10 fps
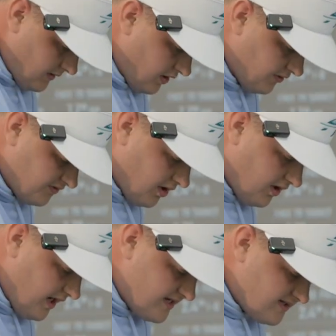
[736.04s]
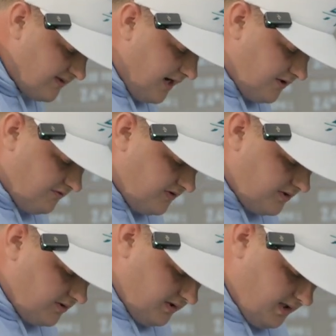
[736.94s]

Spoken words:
Overall, it has a lighter feel.